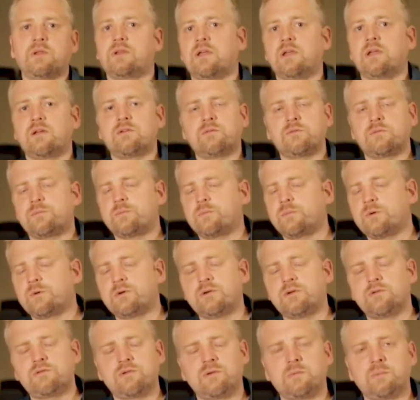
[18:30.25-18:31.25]
and they have
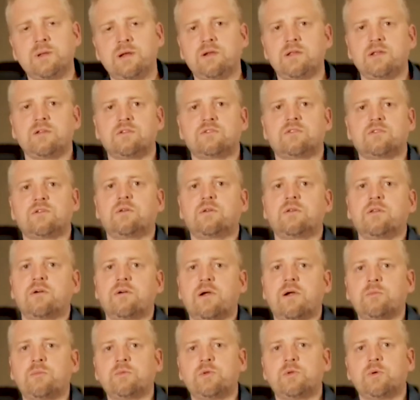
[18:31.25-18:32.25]
beautiful buildings all
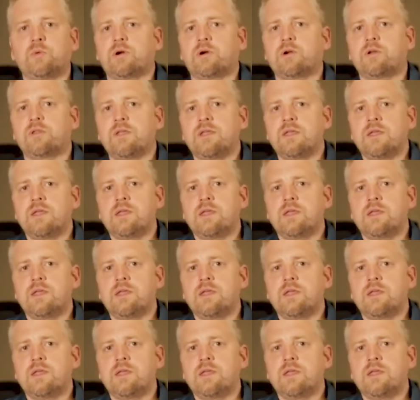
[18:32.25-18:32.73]
around the world.